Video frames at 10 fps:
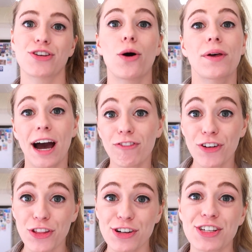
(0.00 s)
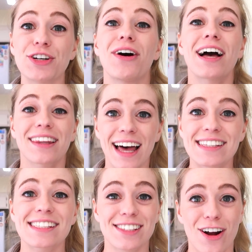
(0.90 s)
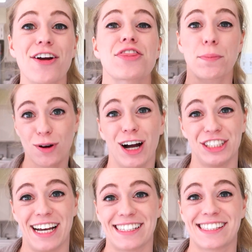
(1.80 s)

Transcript: So without further ado, let's start the project.